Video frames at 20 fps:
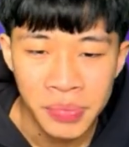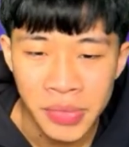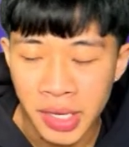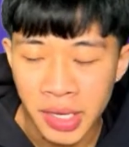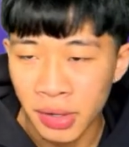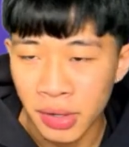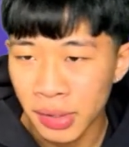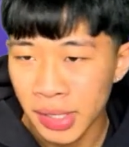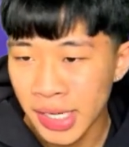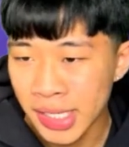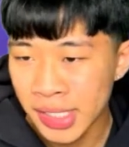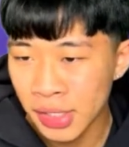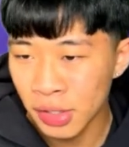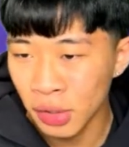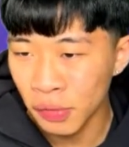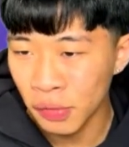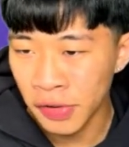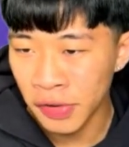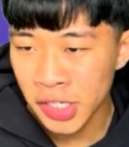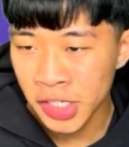You know, it is a
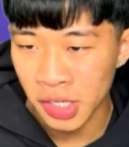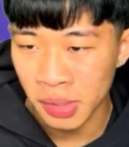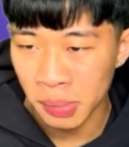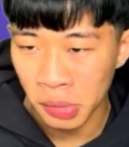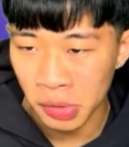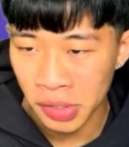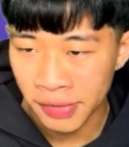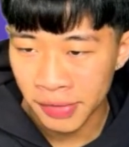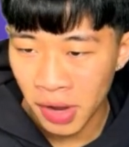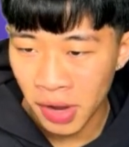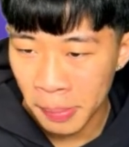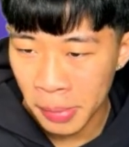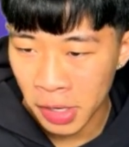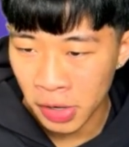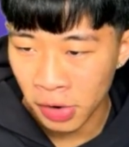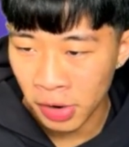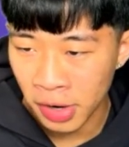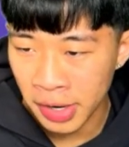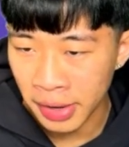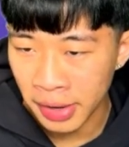good fixture, but they've not been
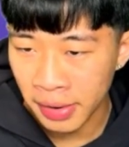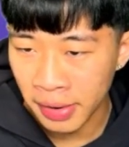great.